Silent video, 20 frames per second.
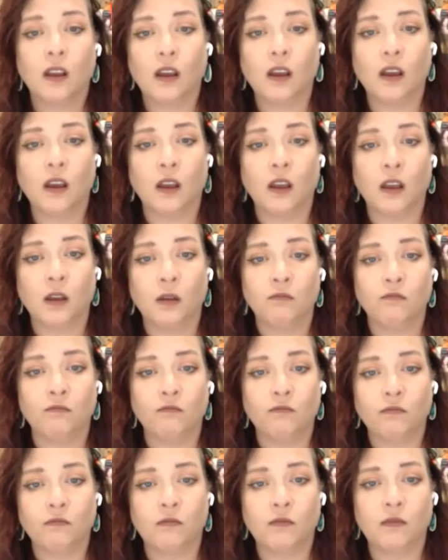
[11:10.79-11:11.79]
Um,
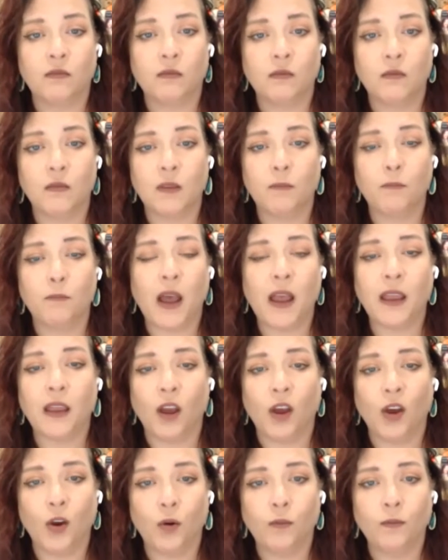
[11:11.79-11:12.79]
buying a
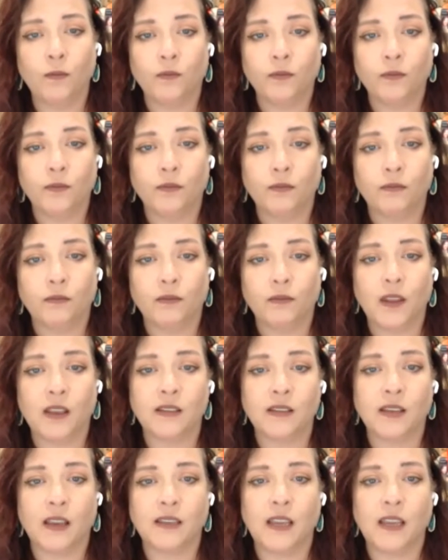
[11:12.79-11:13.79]
home
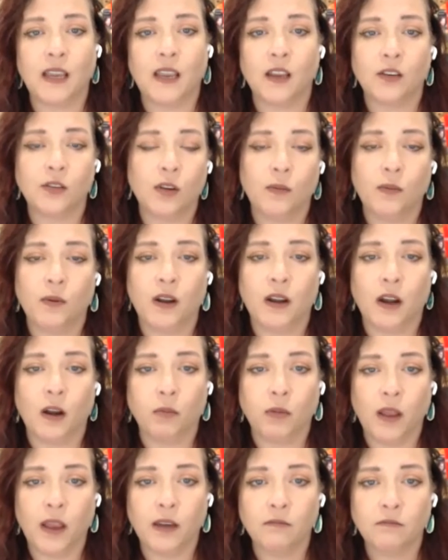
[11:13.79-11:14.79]
is like taking a trip on an
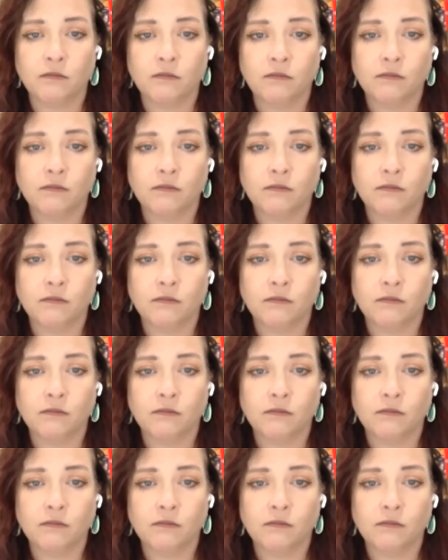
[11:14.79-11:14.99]
airplane.